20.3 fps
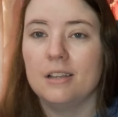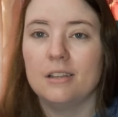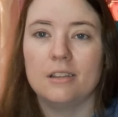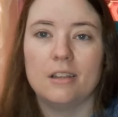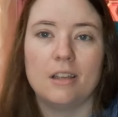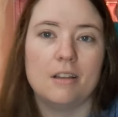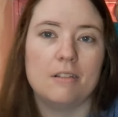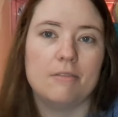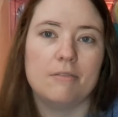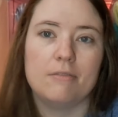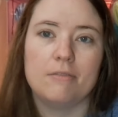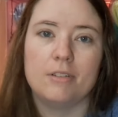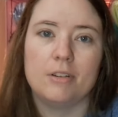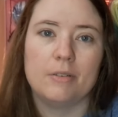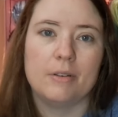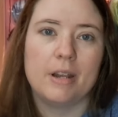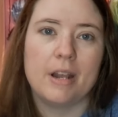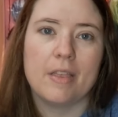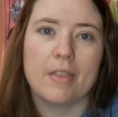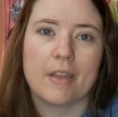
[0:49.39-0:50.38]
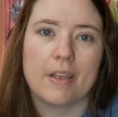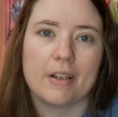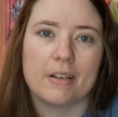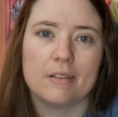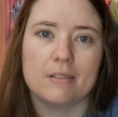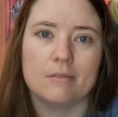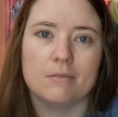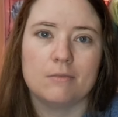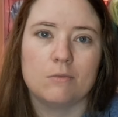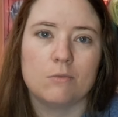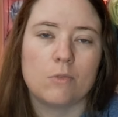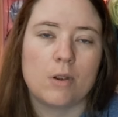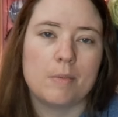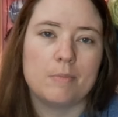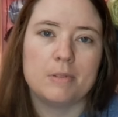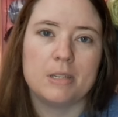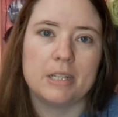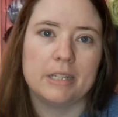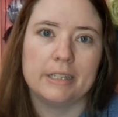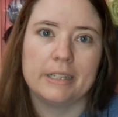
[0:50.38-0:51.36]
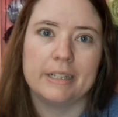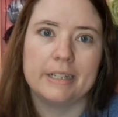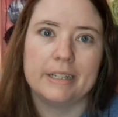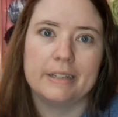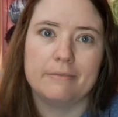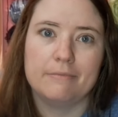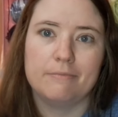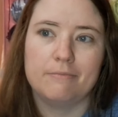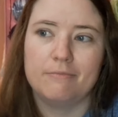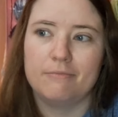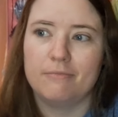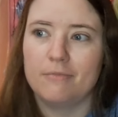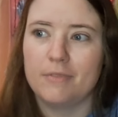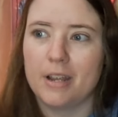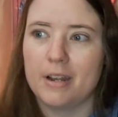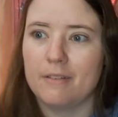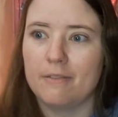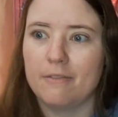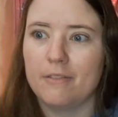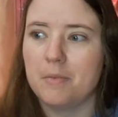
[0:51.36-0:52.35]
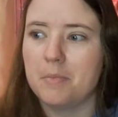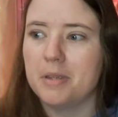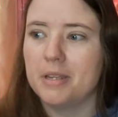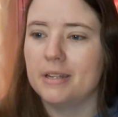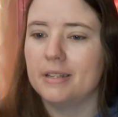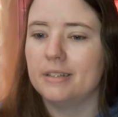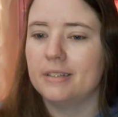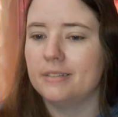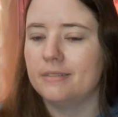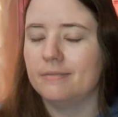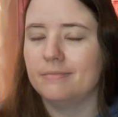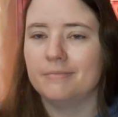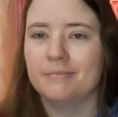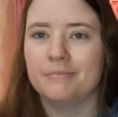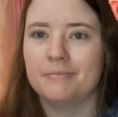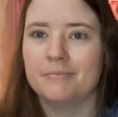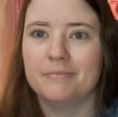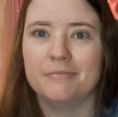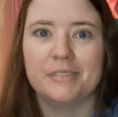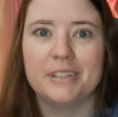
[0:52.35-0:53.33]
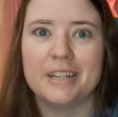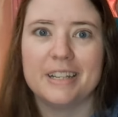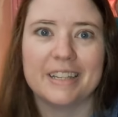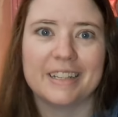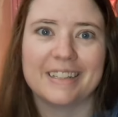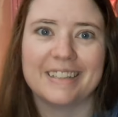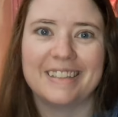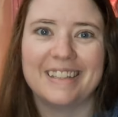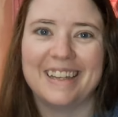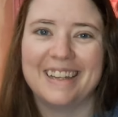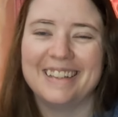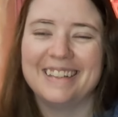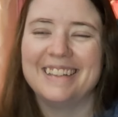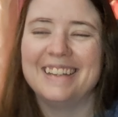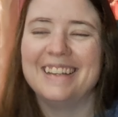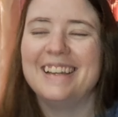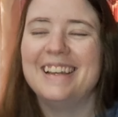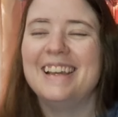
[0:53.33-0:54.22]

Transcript: love you know anything reptilian and amphibian and anything like that.